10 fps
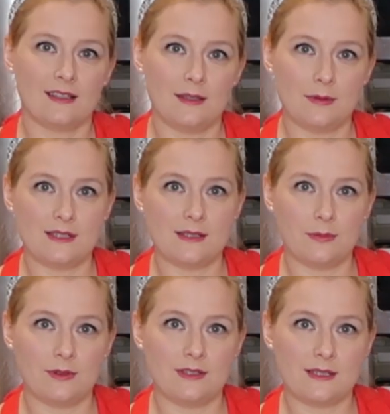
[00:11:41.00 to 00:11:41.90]
Keep it
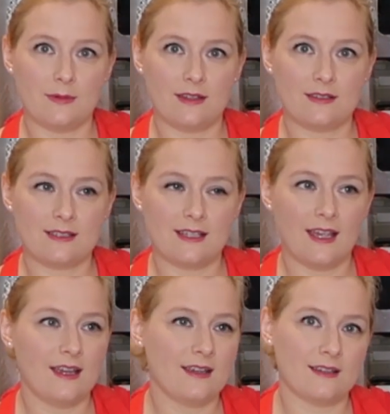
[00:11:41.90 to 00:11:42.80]
simple this Mother's
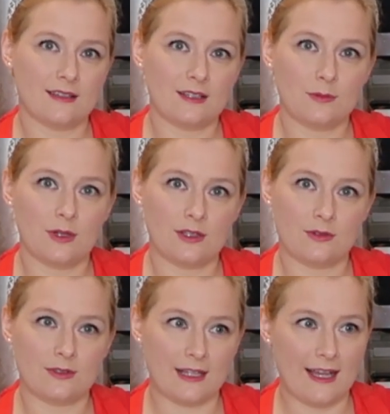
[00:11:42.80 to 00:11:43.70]
Day and let your
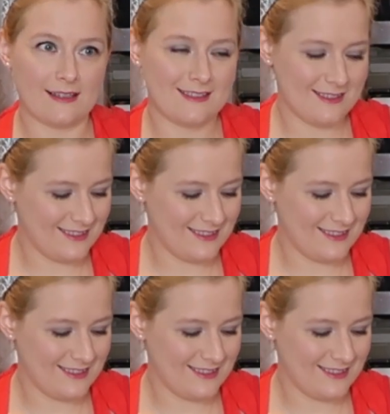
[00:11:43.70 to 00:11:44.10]
mother relax.